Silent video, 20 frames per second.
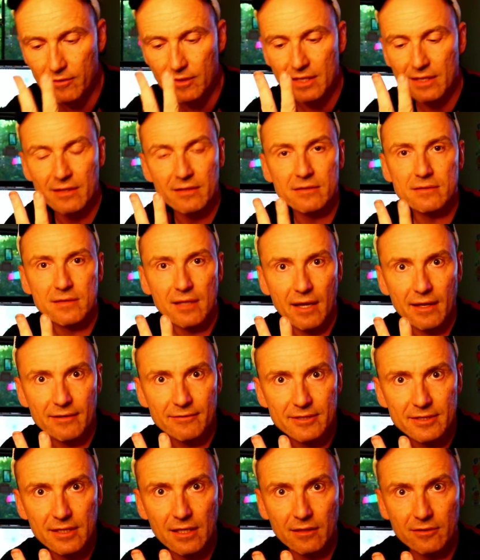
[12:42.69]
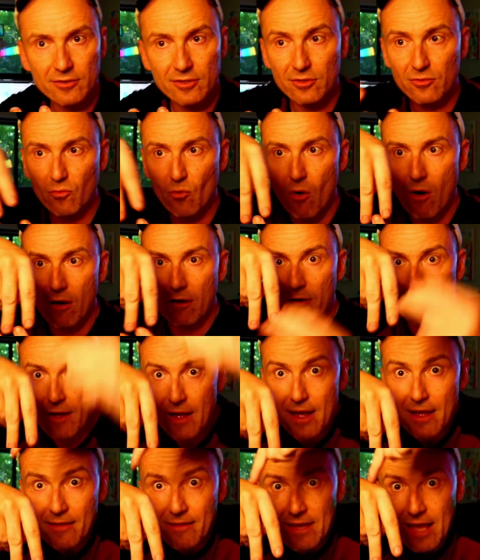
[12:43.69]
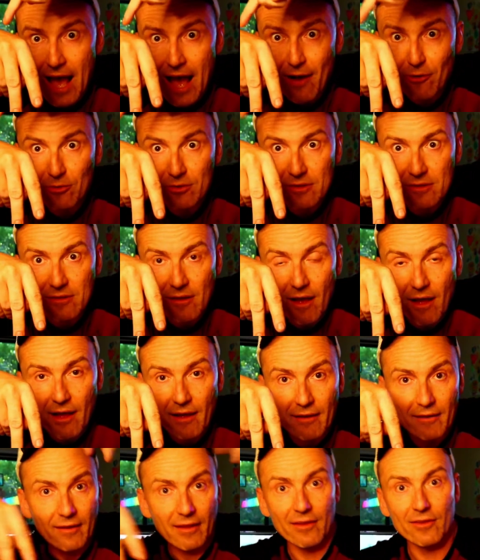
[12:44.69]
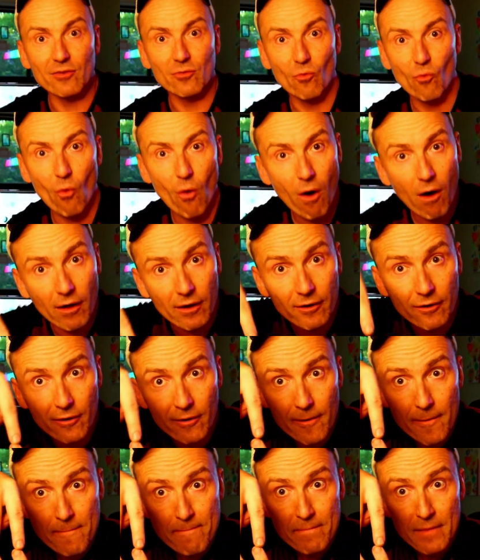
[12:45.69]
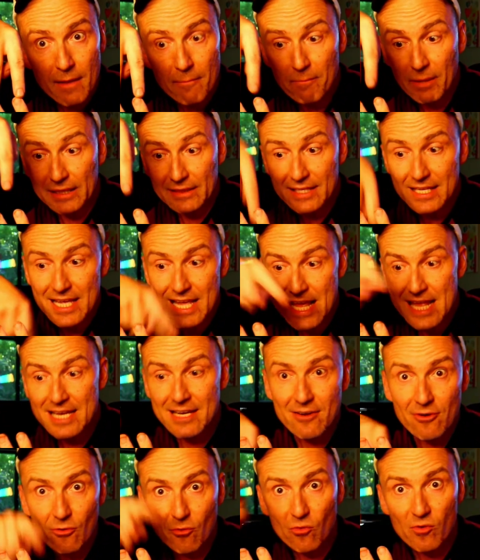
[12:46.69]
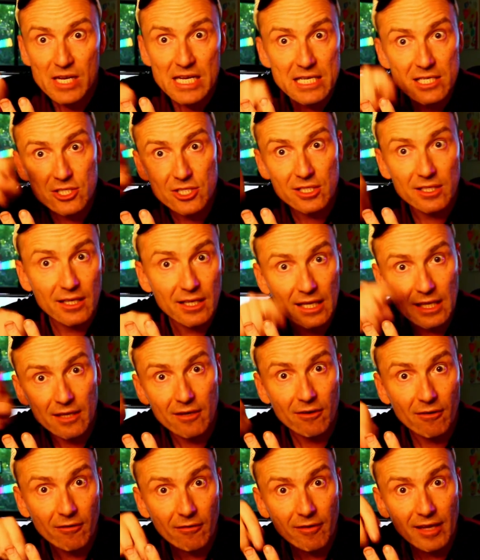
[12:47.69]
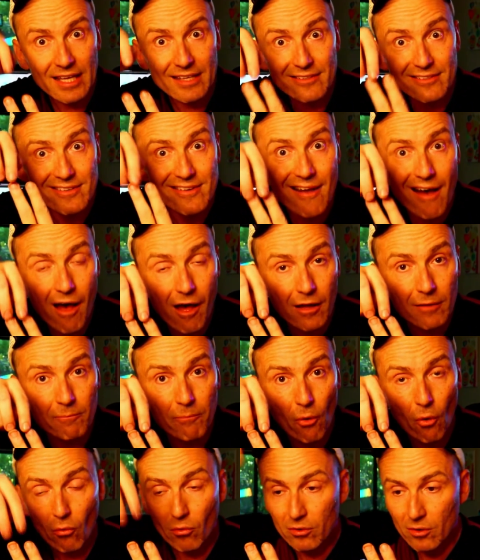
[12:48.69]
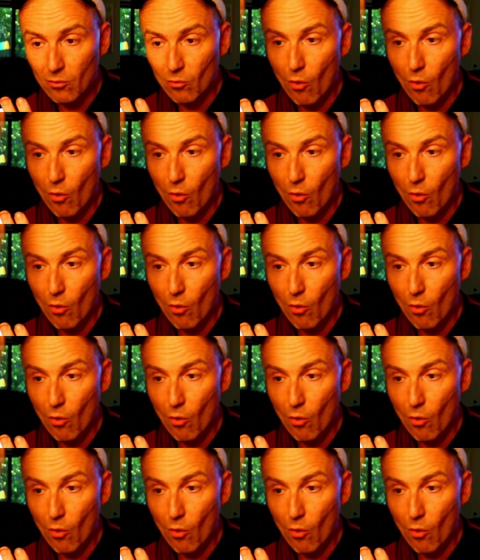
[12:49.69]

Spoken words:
The inside of cells is water, the outside is water, but the inner region here is non-polar.